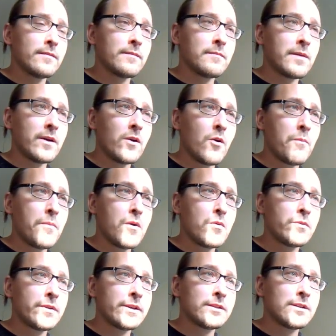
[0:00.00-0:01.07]
my
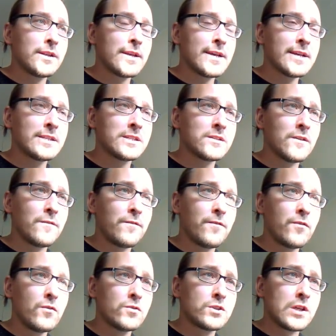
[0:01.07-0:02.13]
opponent lays a
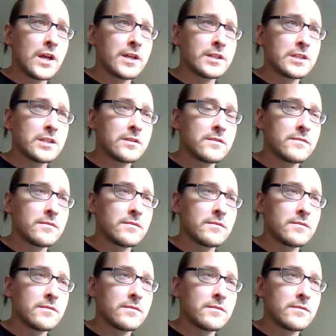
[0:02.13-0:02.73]
full-sized